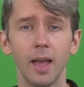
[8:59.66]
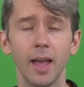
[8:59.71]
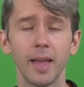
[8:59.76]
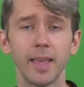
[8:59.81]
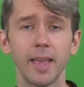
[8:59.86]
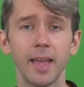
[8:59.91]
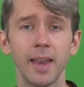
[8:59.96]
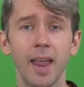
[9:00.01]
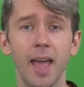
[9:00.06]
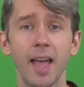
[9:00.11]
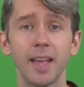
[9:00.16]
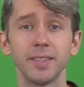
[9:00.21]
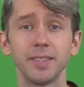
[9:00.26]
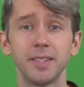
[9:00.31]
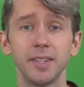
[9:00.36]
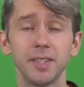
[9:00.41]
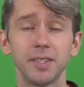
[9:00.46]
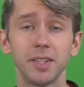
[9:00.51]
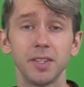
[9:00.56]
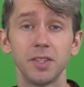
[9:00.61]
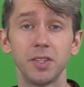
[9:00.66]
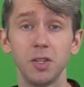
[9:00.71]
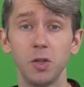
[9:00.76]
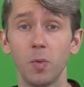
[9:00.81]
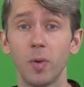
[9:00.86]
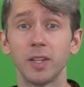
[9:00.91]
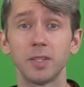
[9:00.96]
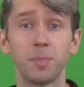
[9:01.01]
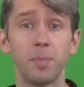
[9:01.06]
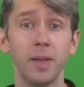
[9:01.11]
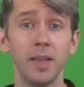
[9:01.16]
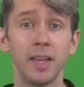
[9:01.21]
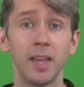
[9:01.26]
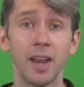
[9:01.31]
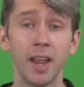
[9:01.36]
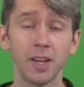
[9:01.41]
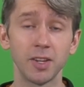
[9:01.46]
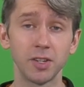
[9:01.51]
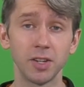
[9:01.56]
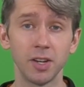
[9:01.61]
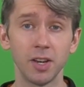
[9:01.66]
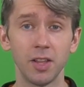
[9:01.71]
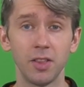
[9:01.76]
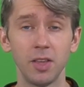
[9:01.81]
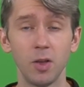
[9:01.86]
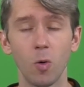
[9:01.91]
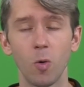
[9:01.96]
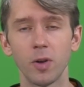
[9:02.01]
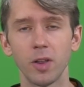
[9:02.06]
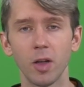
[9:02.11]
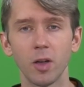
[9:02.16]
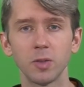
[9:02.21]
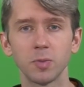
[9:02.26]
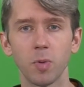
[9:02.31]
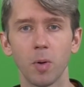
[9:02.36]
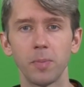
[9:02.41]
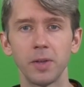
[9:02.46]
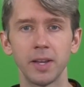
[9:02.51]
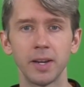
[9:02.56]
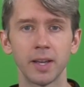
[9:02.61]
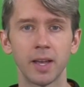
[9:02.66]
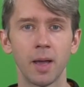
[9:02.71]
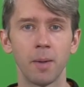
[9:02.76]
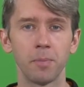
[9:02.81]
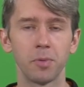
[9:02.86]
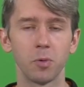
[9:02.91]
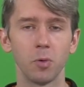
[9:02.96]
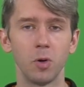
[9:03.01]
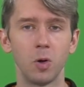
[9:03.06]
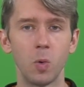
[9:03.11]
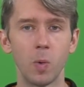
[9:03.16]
Again, as this is a USB connection, the audio is probably going to come through